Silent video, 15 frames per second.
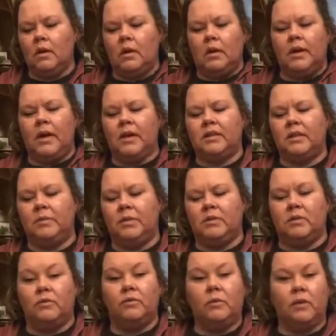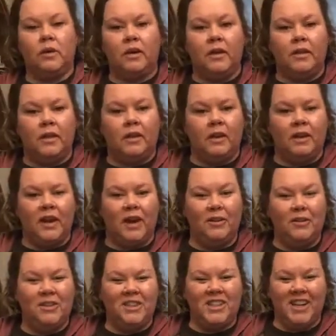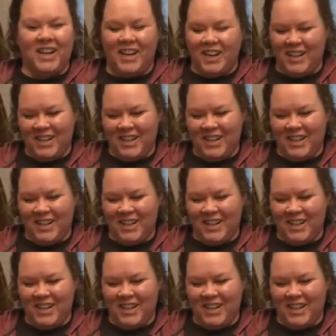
Cassie built a fort on the couch today,